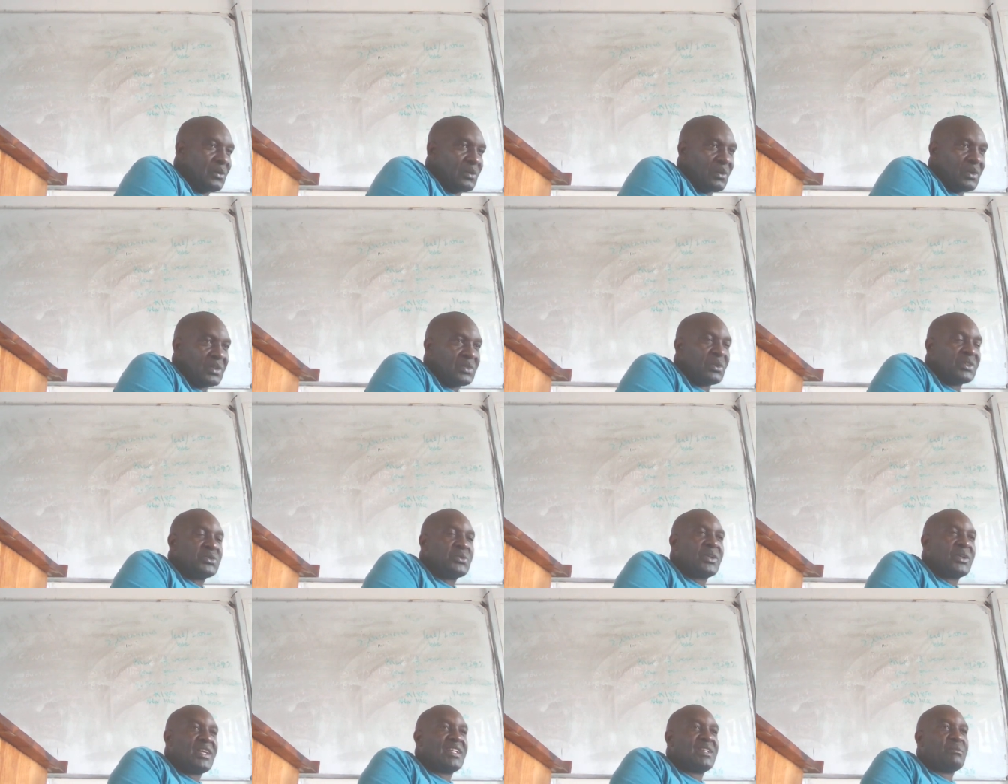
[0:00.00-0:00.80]

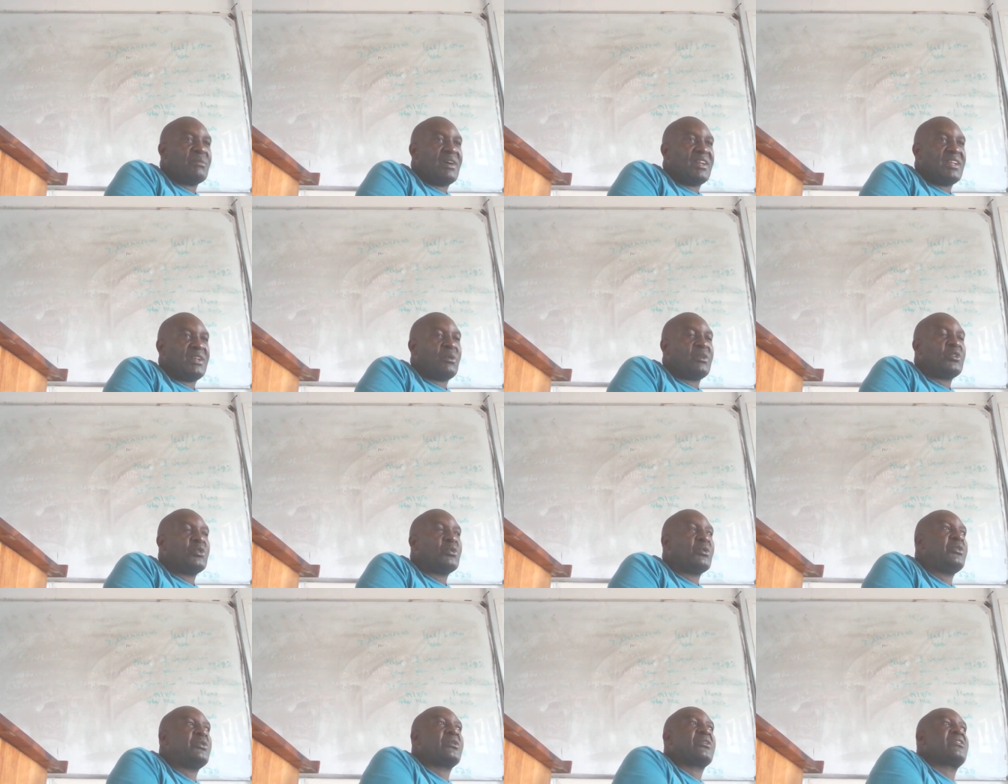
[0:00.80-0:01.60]
Once we get money, what
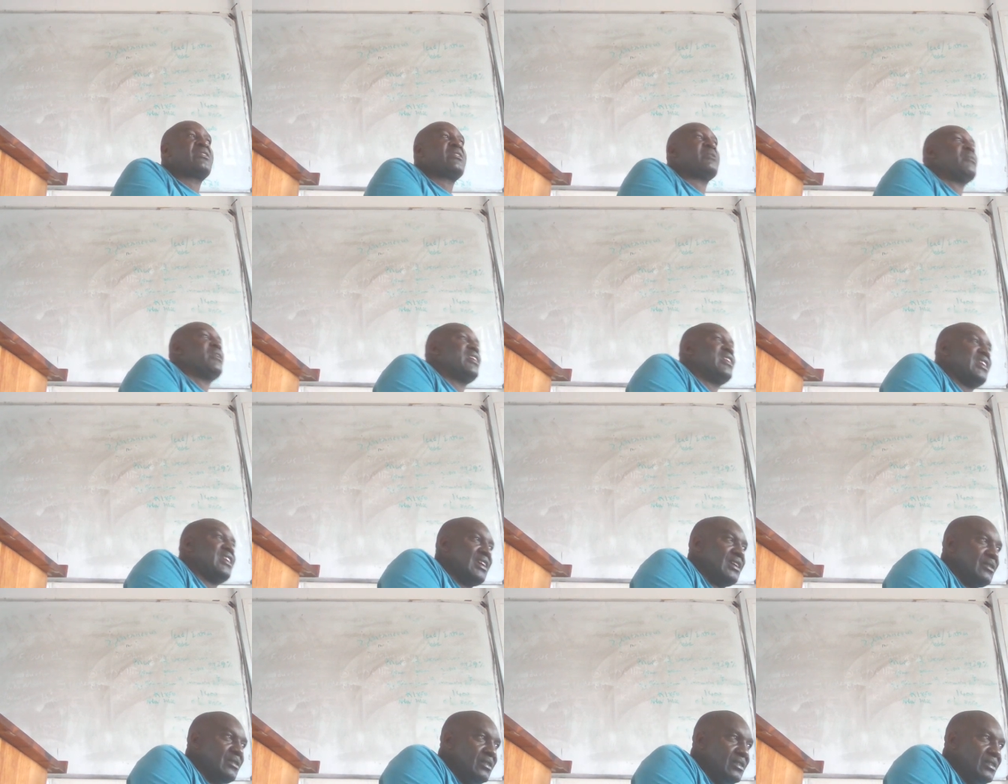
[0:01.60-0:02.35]
do we do with the money?